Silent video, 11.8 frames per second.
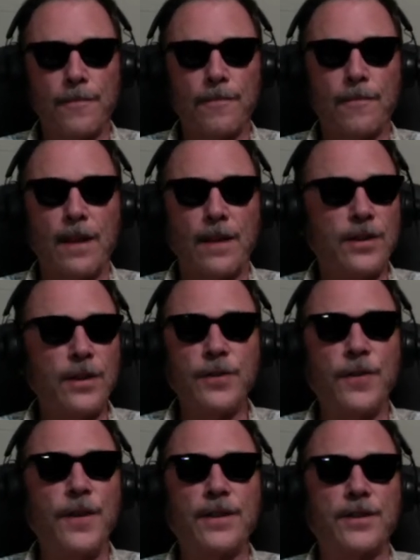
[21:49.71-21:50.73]
It just
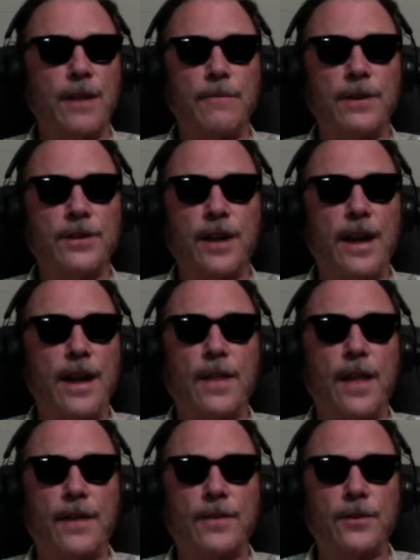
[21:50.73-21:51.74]
fits. I'm just saying
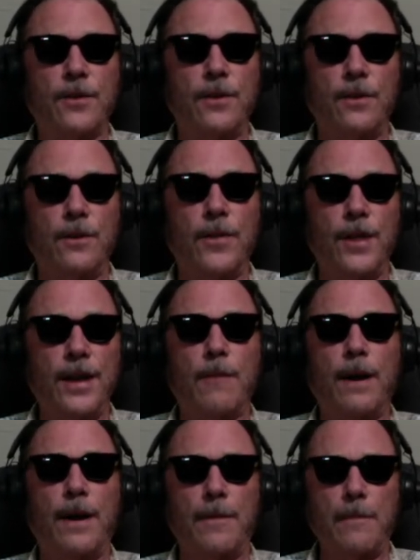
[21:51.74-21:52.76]
that so you'll think
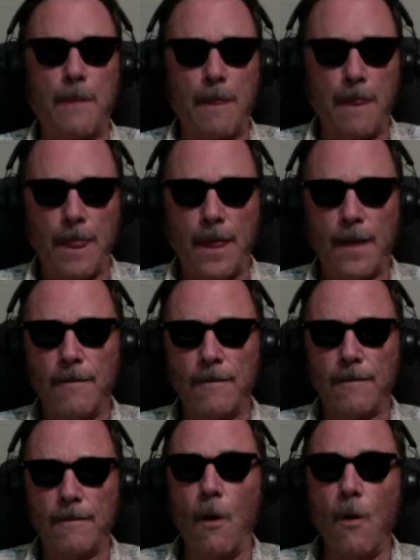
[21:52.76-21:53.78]
about it.
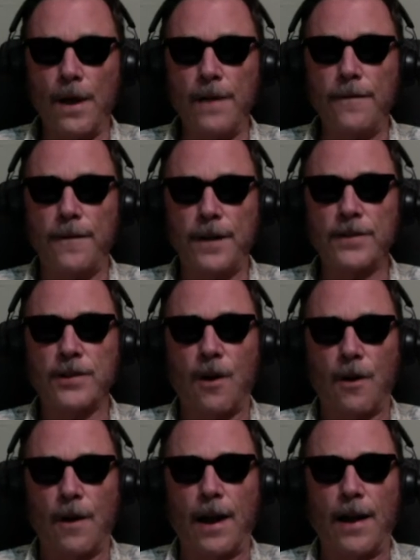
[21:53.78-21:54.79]
Oh, it fits all
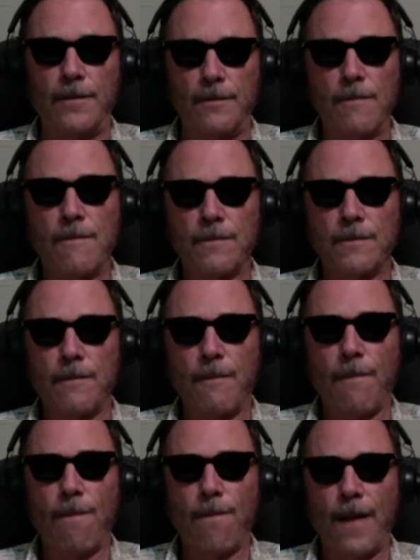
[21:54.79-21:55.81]
right.
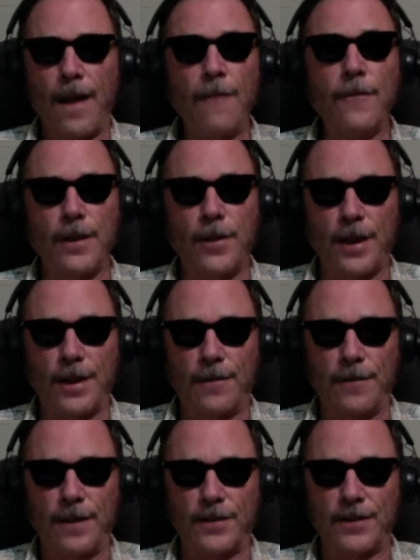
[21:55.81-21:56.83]
Everything
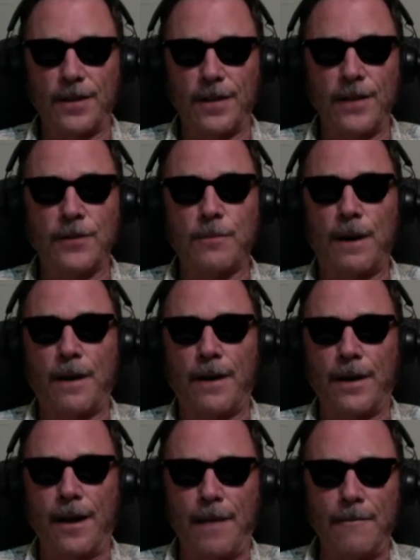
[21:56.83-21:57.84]
fits in this
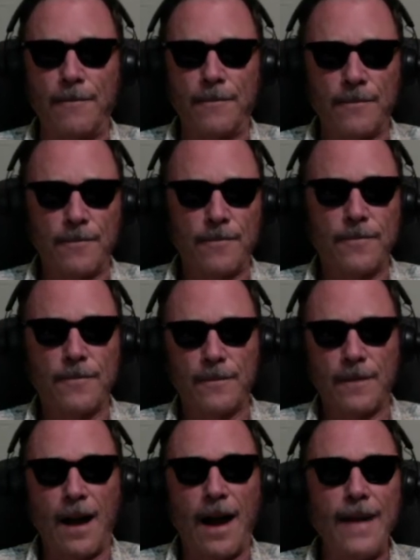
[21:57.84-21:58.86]
paradigm.
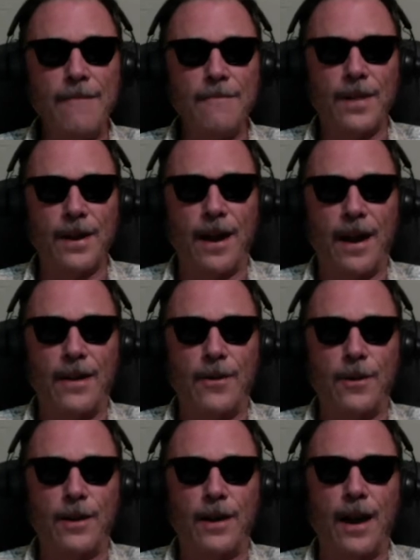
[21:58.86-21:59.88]
I'm the guy
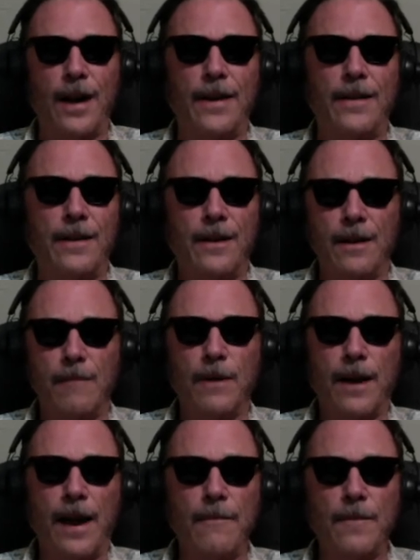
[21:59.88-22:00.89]
who got it, but
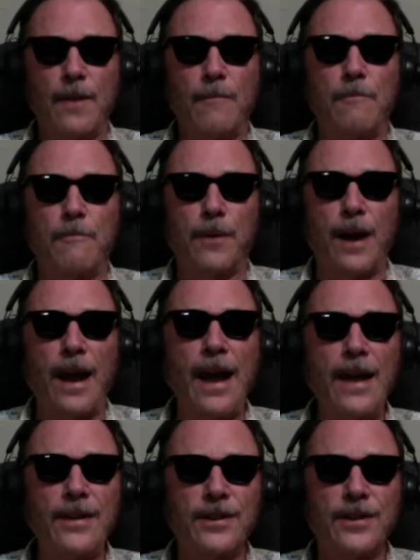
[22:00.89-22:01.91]
I'm the
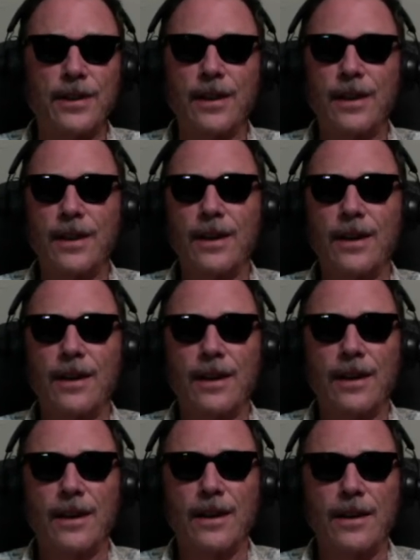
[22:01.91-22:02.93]
brash
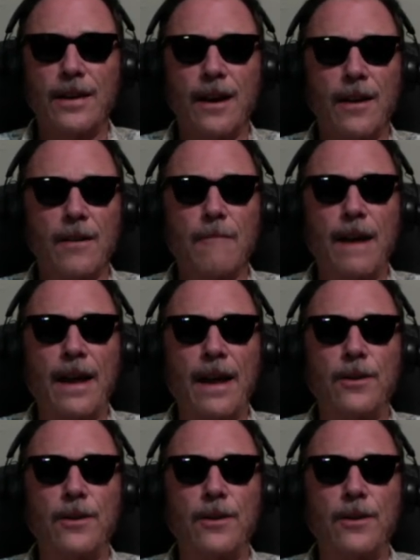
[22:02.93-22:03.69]
young man who